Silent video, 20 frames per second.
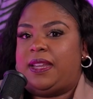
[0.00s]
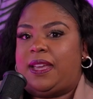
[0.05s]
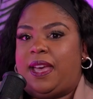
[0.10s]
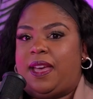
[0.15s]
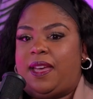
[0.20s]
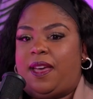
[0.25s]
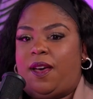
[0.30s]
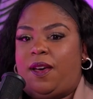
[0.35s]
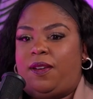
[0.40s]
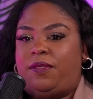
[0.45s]

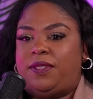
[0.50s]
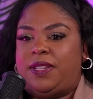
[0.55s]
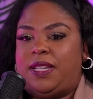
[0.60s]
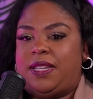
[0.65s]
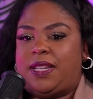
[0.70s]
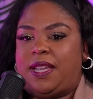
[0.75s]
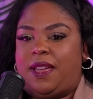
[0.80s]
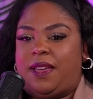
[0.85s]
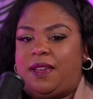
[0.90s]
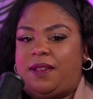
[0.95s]
I
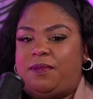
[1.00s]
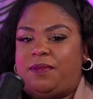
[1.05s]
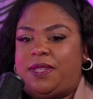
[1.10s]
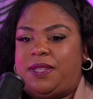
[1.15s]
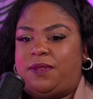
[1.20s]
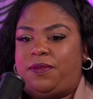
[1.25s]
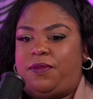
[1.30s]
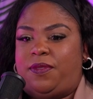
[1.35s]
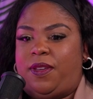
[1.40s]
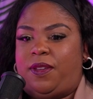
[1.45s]

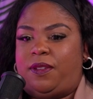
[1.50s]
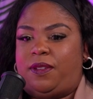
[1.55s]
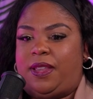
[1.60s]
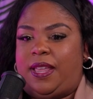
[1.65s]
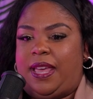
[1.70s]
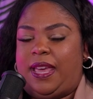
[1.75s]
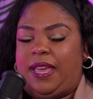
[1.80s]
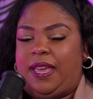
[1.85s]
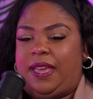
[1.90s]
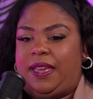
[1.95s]
oftentimes felt
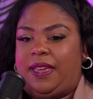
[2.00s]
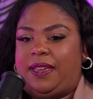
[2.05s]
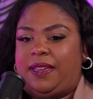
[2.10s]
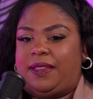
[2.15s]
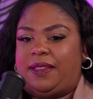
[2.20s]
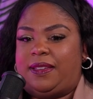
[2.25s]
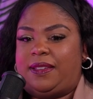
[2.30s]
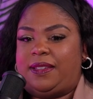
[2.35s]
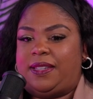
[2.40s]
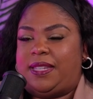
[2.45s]
like
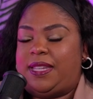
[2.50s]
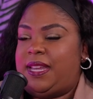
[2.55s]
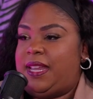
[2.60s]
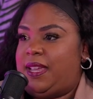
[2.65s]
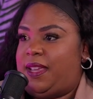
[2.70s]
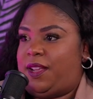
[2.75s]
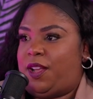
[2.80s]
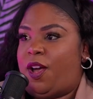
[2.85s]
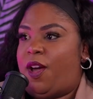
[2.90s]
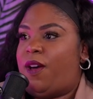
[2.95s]
sitting
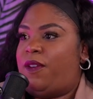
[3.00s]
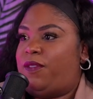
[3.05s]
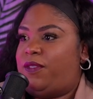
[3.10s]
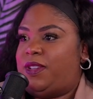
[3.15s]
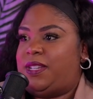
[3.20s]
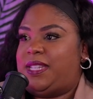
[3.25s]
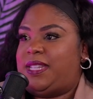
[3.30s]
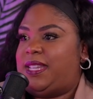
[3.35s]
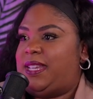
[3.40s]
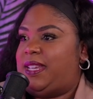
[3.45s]
in
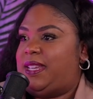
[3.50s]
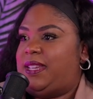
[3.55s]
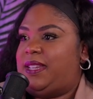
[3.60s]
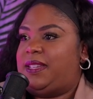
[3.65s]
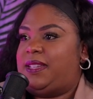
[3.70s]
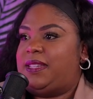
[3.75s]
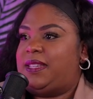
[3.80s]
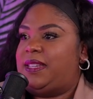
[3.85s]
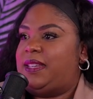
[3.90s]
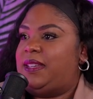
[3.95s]

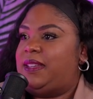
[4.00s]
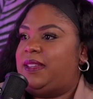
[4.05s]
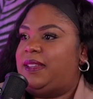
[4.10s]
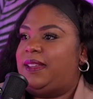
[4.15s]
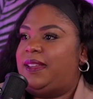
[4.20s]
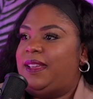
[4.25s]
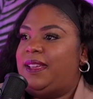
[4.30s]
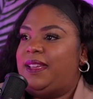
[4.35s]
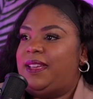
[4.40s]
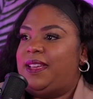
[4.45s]
conferences
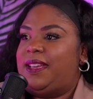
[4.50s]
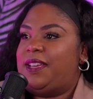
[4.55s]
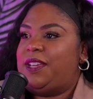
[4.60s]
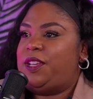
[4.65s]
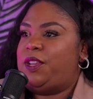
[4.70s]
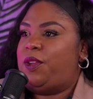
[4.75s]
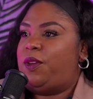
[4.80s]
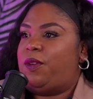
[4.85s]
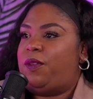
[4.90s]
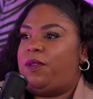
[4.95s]
and,
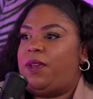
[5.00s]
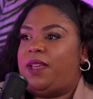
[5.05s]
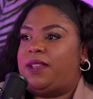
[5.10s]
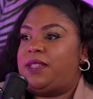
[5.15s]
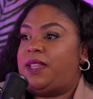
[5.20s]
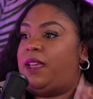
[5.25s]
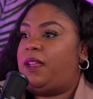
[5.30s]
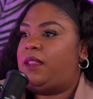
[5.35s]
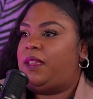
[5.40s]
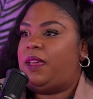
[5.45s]
as
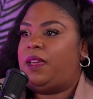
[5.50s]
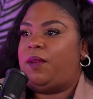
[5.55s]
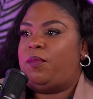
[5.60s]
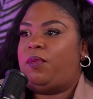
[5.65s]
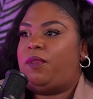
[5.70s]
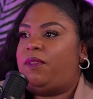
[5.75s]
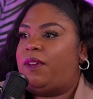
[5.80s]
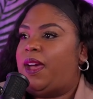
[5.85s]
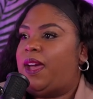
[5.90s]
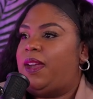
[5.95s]
healthcare
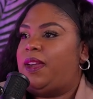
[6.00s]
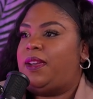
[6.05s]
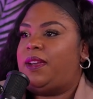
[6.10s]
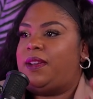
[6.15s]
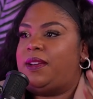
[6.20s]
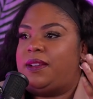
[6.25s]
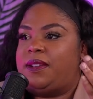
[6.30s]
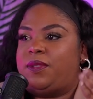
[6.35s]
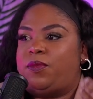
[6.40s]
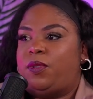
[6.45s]

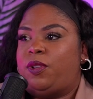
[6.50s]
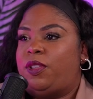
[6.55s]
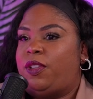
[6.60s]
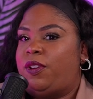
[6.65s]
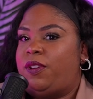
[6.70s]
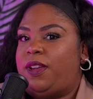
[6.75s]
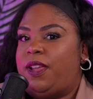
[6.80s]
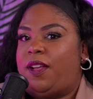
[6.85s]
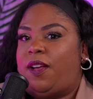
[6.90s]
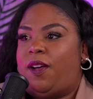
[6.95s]
providers, we're
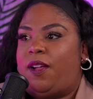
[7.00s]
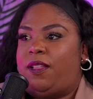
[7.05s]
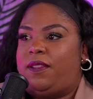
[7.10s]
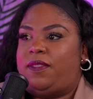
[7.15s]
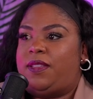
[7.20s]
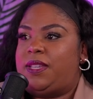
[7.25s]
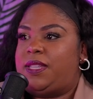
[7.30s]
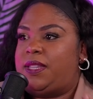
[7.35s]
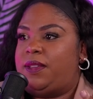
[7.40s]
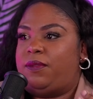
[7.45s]
learning all of
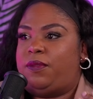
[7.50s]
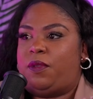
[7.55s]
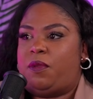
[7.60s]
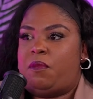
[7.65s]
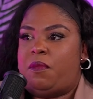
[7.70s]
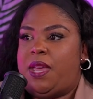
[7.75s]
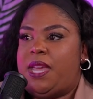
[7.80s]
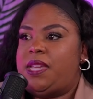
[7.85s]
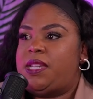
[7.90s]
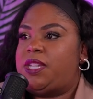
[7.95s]
this
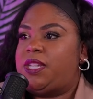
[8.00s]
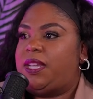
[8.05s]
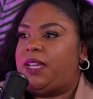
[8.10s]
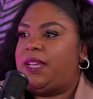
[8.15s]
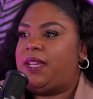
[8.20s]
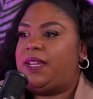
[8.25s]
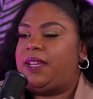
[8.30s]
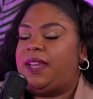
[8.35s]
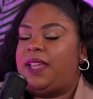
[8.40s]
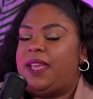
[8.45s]

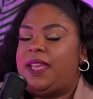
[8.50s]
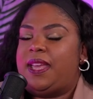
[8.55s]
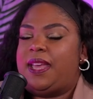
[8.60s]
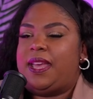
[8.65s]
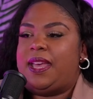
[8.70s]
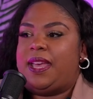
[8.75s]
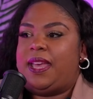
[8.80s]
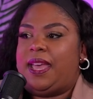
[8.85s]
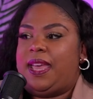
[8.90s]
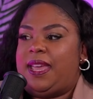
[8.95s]
information.
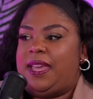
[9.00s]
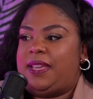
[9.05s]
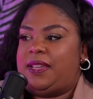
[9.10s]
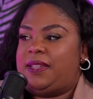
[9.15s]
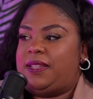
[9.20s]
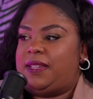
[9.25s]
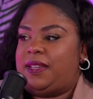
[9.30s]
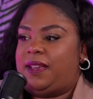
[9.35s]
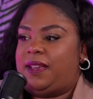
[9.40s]
And,